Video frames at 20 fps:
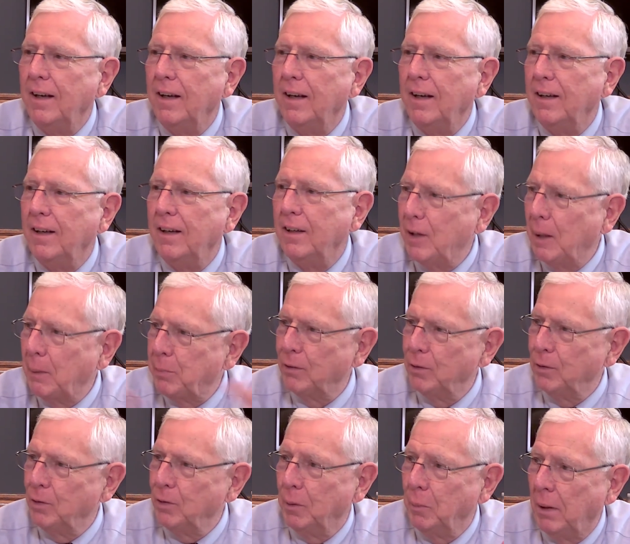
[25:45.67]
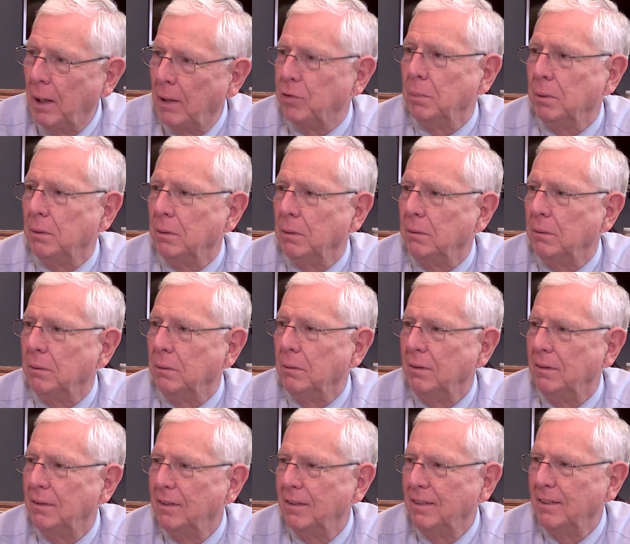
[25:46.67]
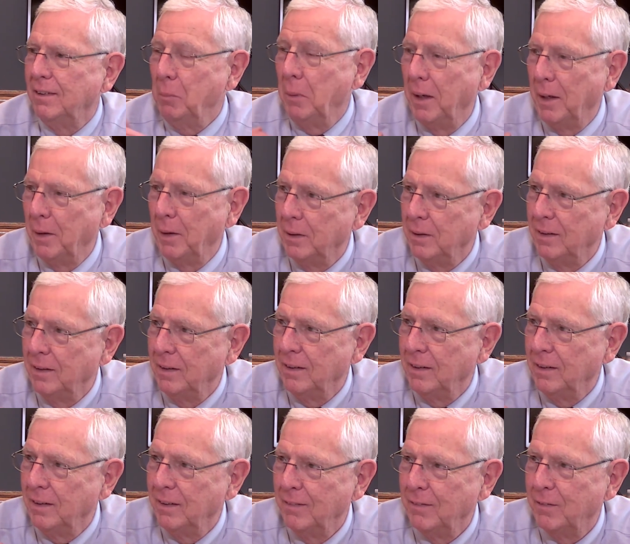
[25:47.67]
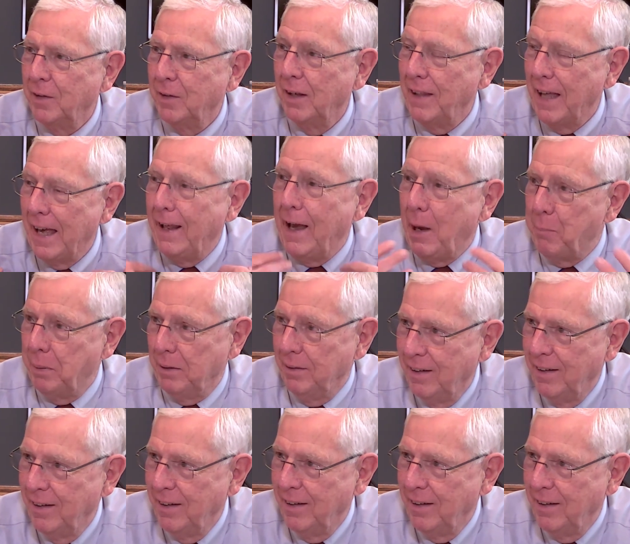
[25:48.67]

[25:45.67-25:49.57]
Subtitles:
And it's absolutely impossible, in my opinion, to that happen.